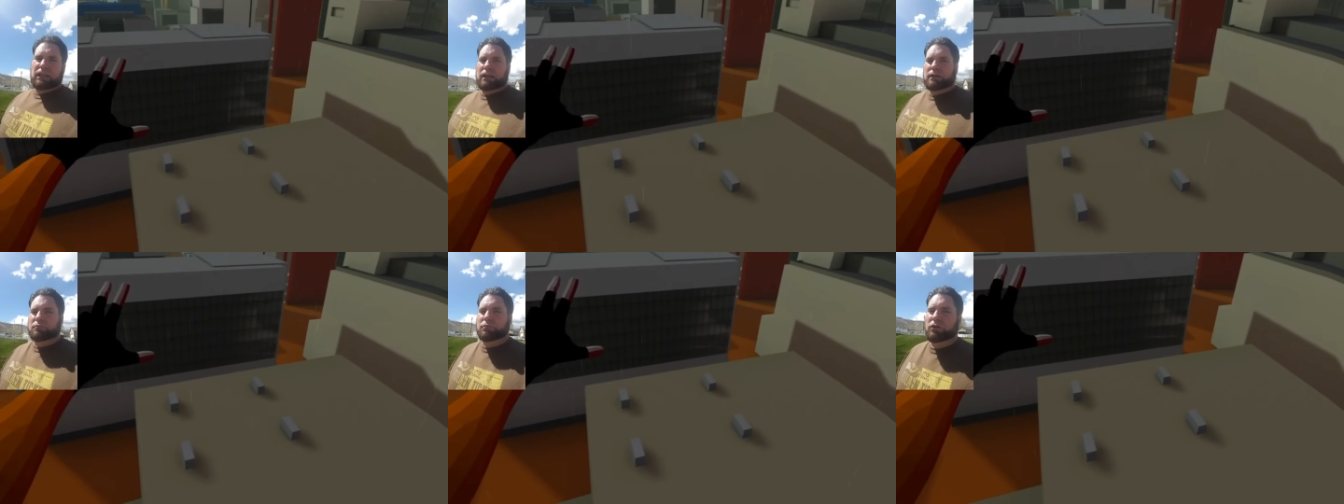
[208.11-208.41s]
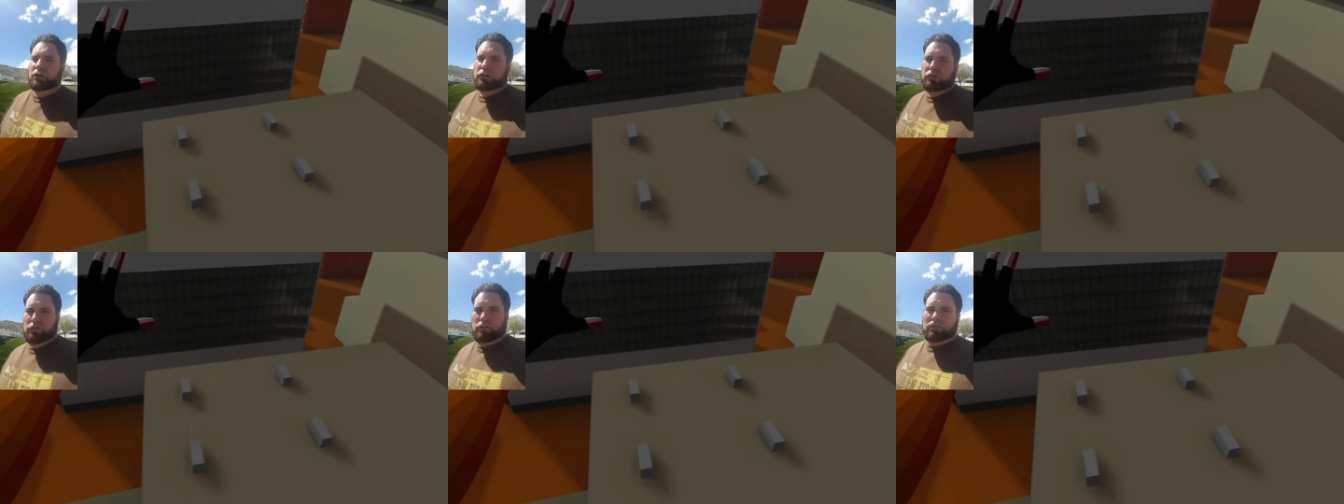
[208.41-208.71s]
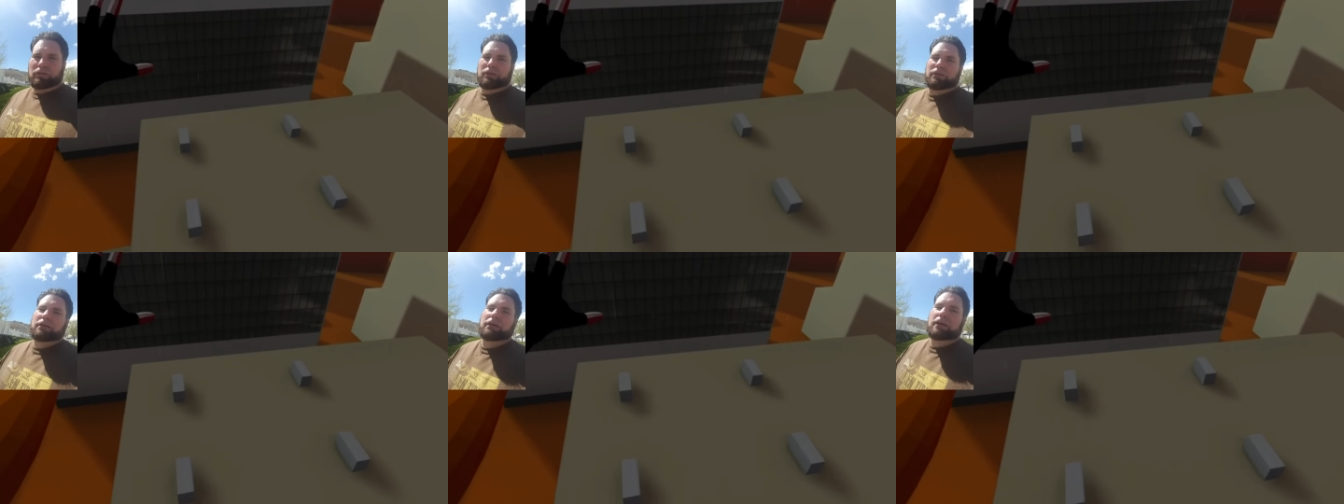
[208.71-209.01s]
lead
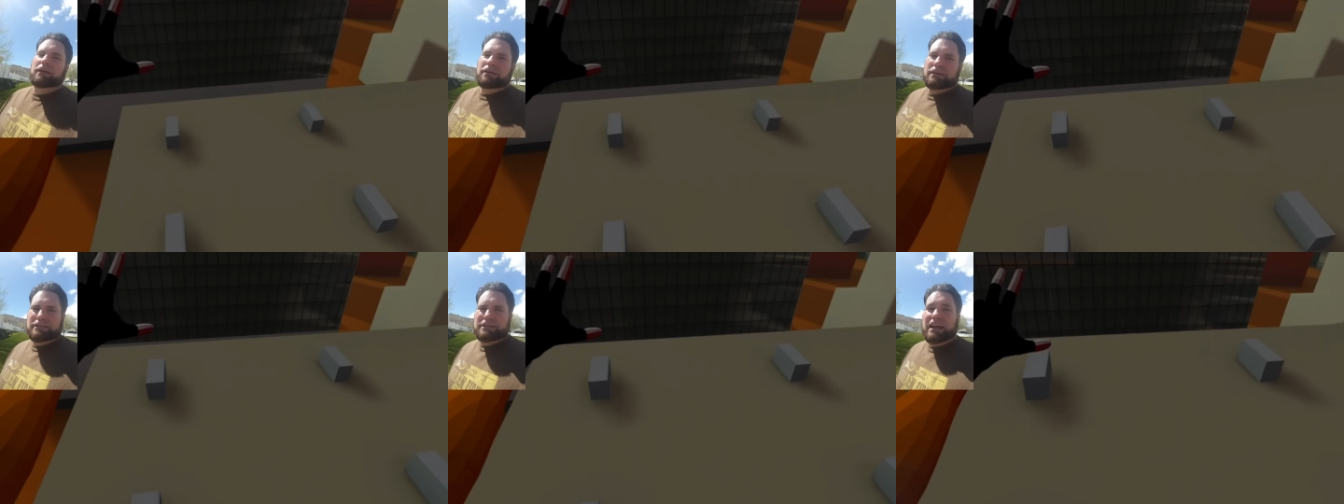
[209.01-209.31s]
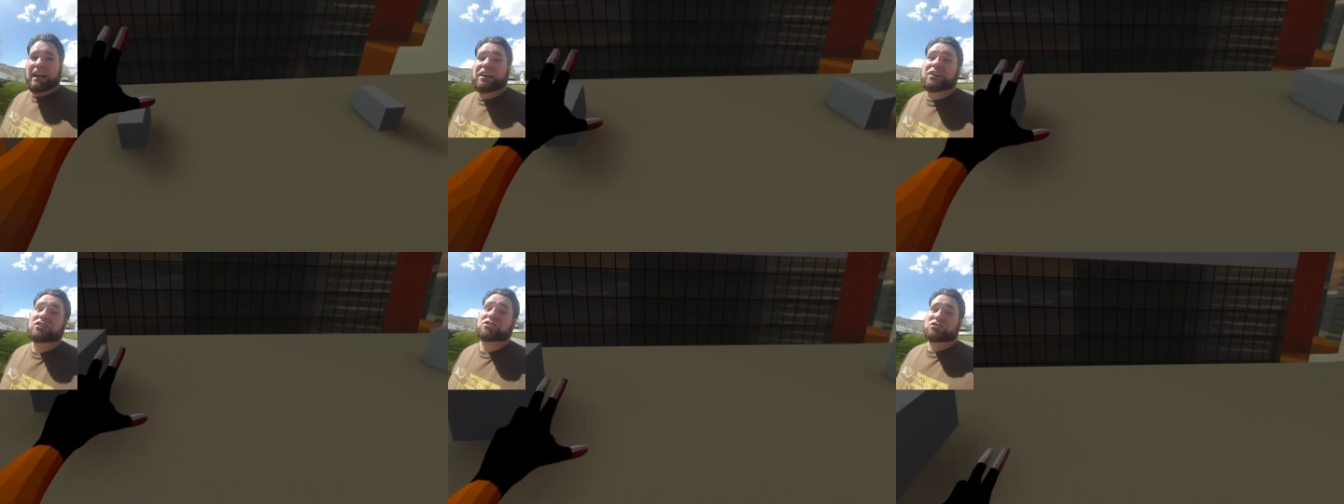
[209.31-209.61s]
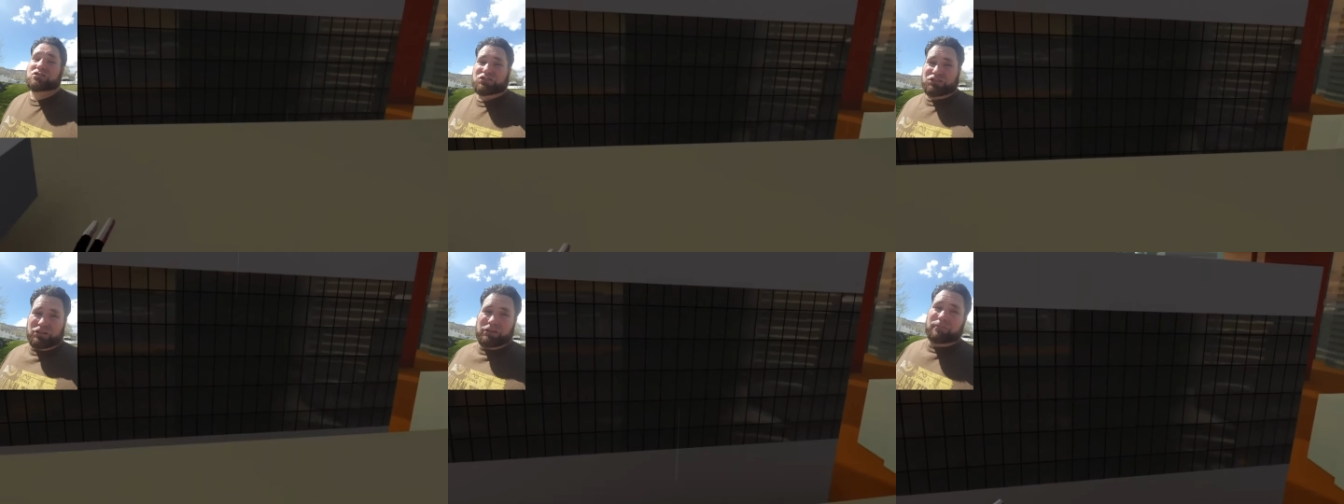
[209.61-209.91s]
balloon. This guy
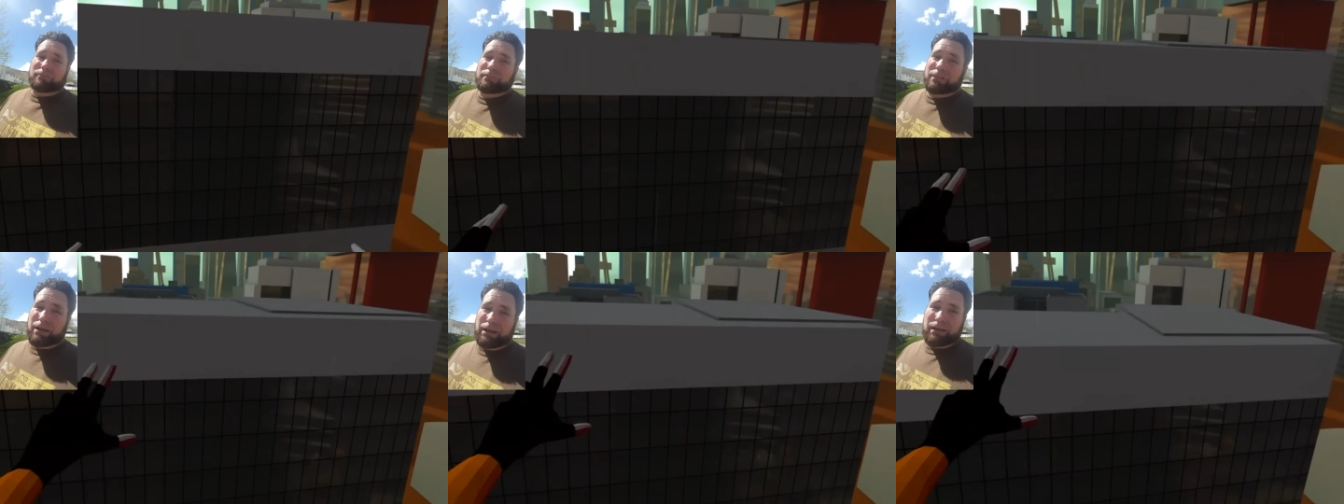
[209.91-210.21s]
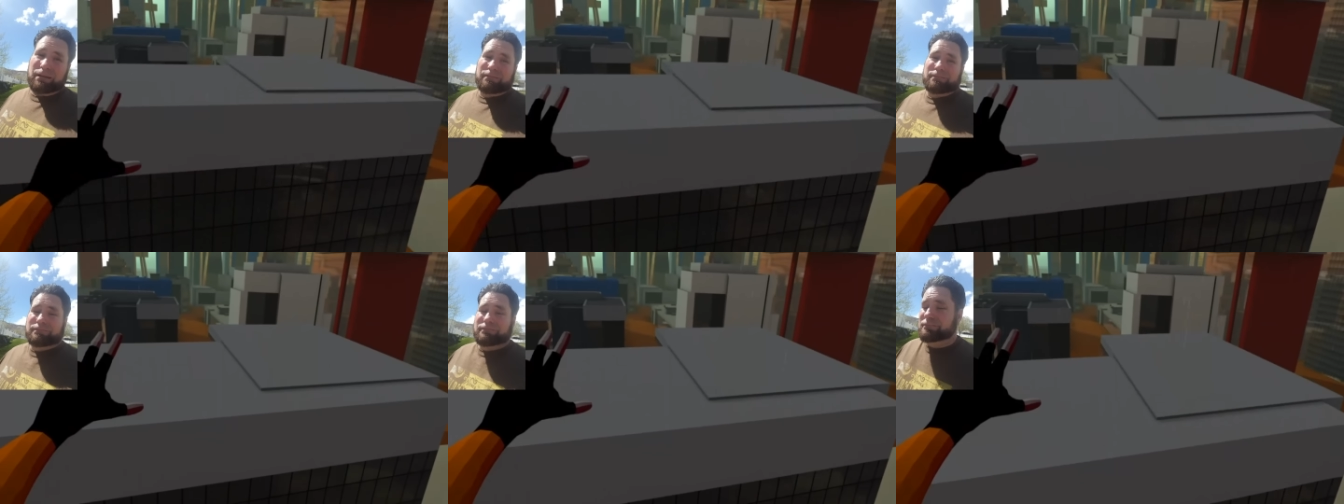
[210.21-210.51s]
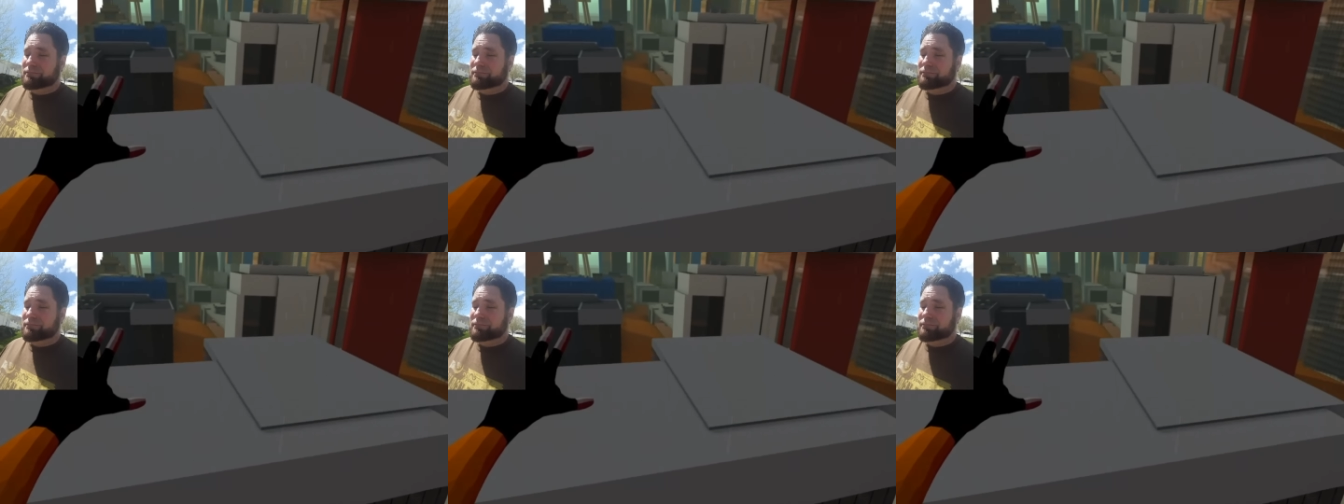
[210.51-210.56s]
could jump, man.